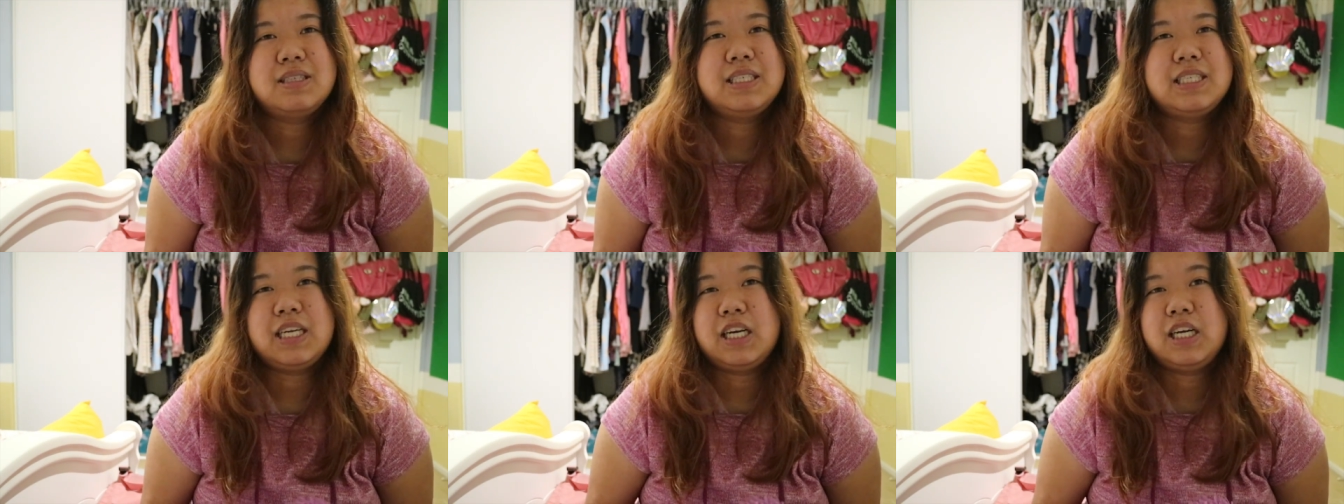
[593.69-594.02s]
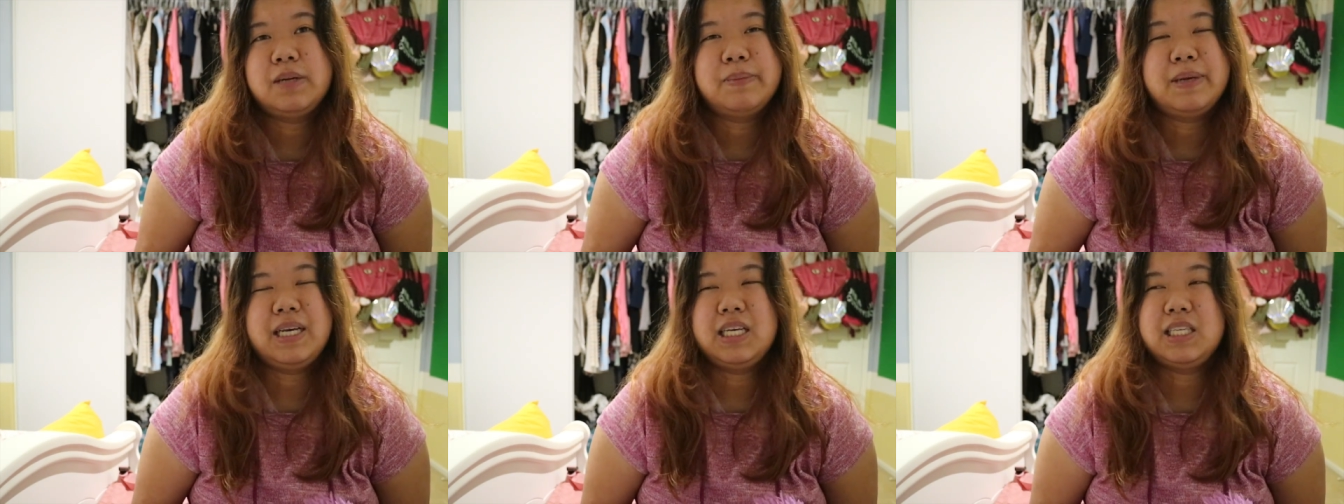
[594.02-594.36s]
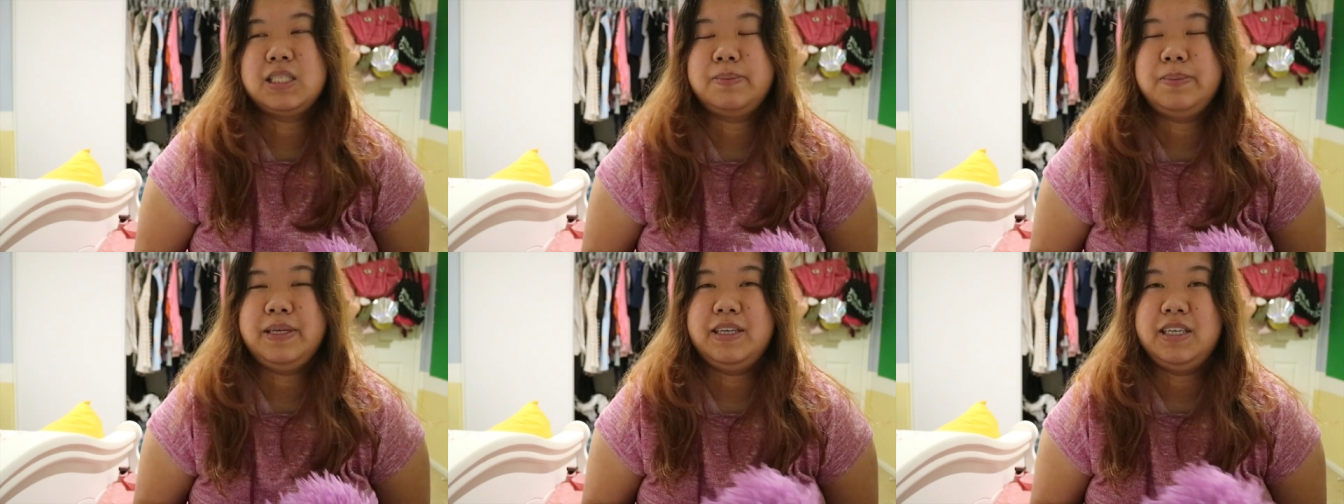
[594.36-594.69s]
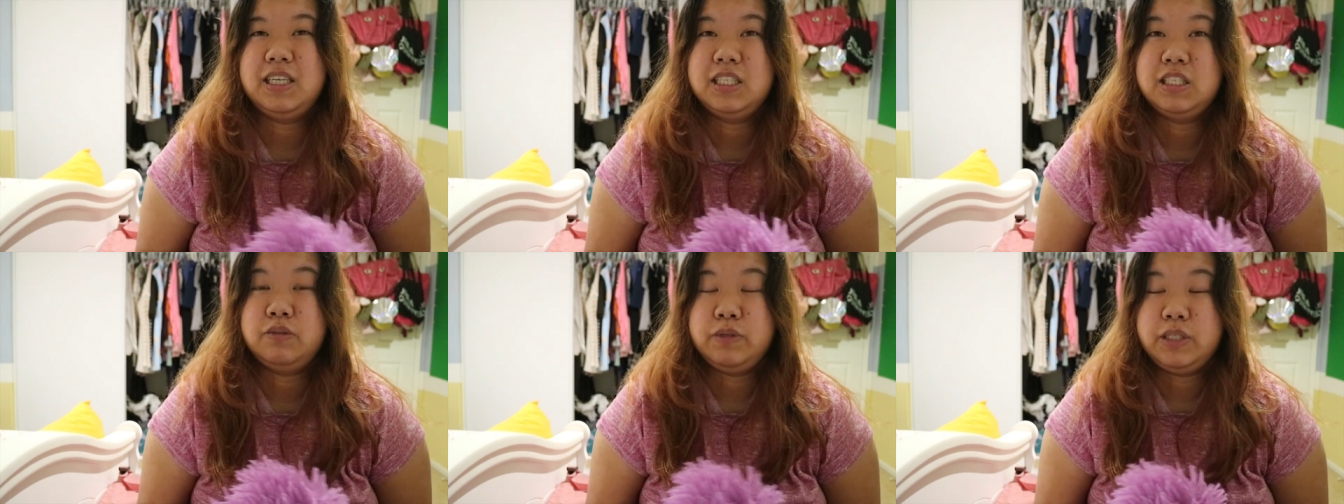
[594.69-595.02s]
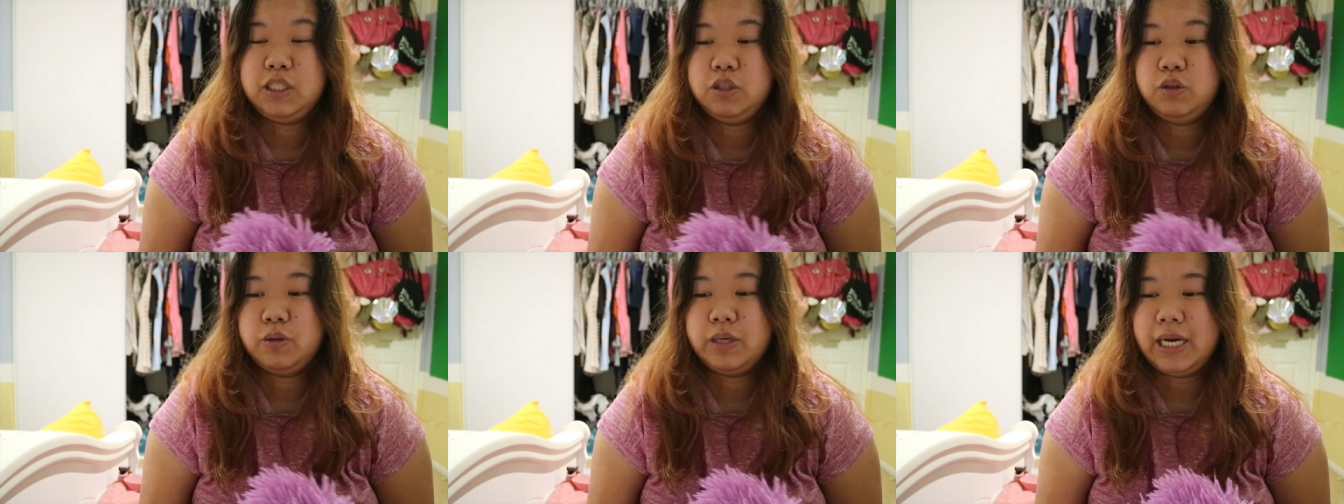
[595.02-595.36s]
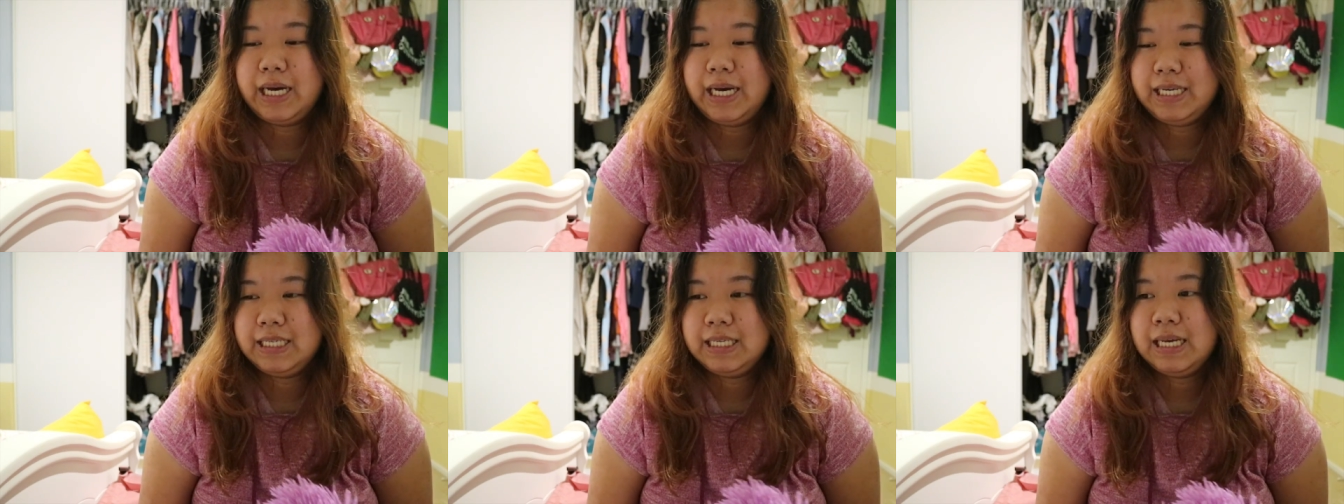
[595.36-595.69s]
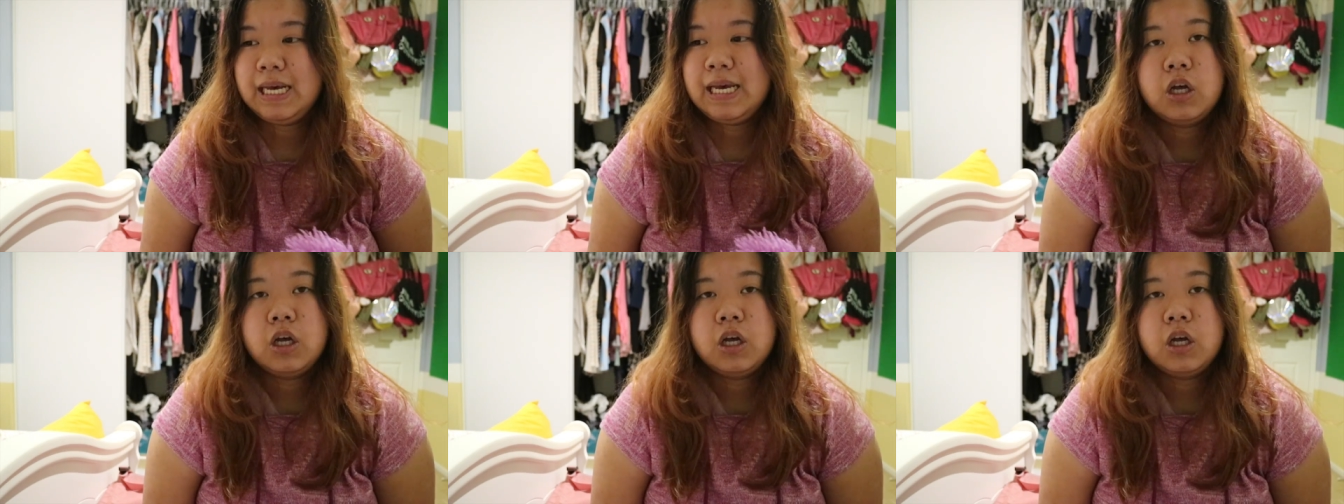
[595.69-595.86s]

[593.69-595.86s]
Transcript: sharing my experience with you guys.